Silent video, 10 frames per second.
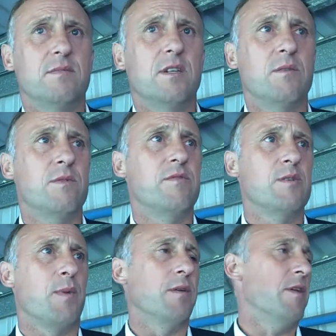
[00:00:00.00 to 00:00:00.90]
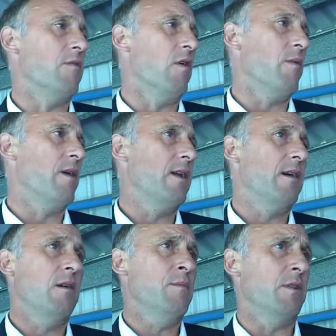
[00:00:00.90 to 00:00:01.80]
you know, we respond in the right way
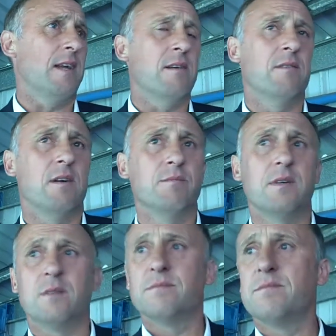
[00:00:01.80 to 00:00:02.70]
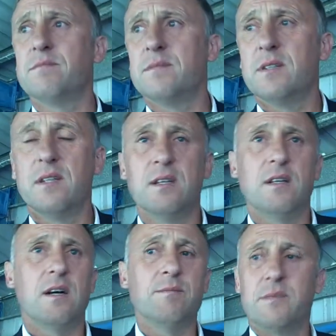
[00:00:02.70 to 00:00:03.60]
now. I'm not down. I'm
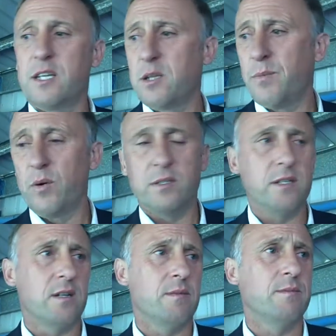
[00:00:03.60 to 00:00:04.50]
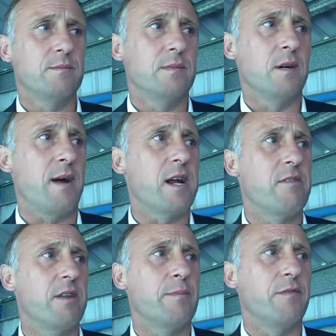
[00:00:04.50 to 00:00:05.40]
disappointed and I'm
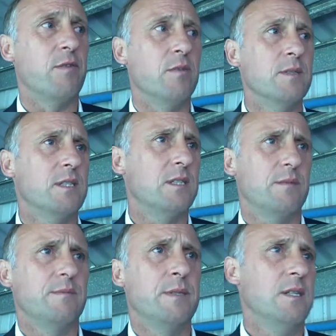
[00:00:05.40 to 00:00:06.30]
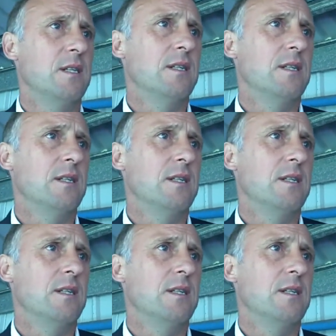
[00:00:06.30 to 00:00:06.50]
angry at the performance. But,